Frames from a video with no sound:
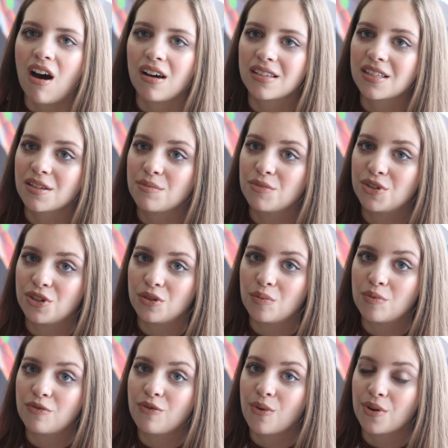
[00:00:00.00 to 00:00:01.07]
awesome
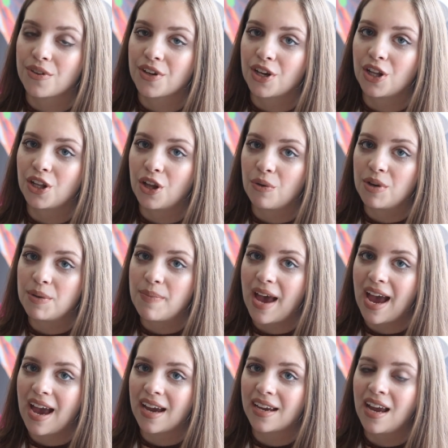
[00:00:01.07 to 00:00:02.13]
dupe for the Chloe
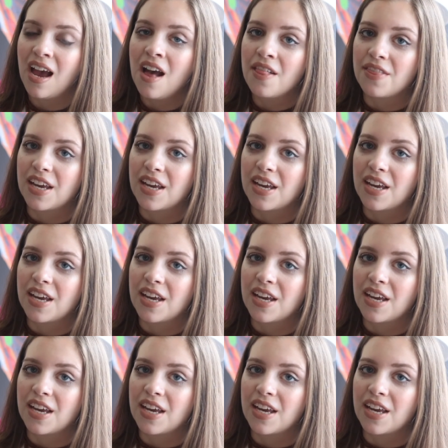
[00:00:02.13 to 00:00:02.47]
bag